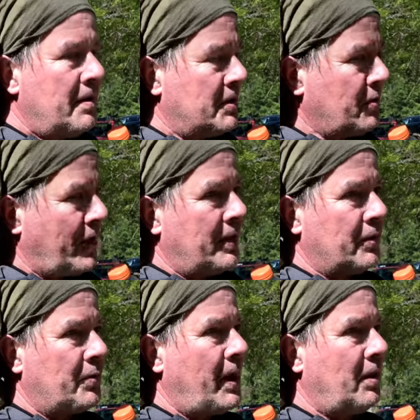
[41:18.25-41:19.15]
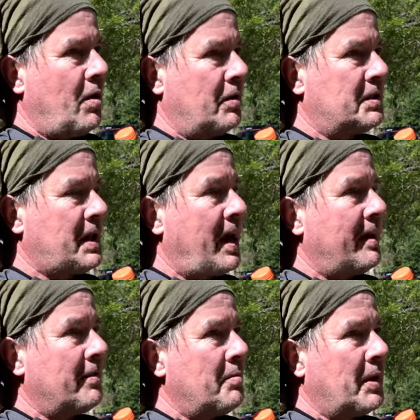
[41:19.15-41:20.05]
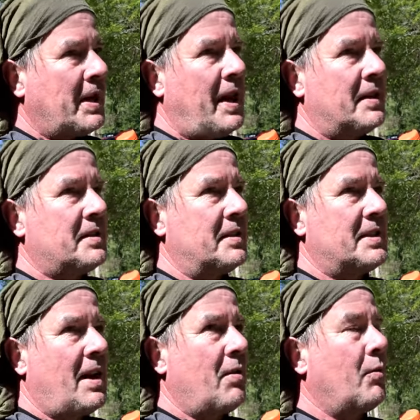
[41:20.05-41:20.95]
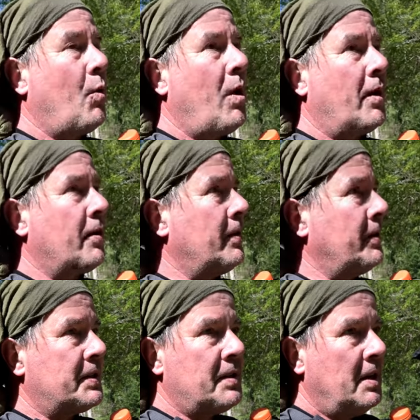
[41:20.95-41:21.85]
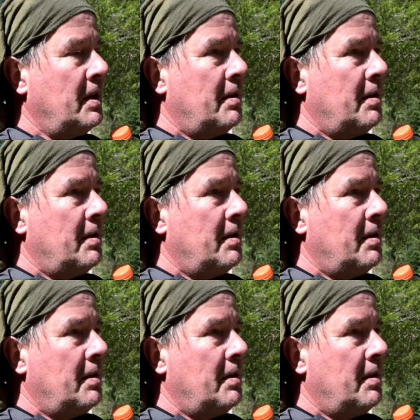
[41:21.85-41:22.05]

the trails right alongside of them, the constant sound of water, and this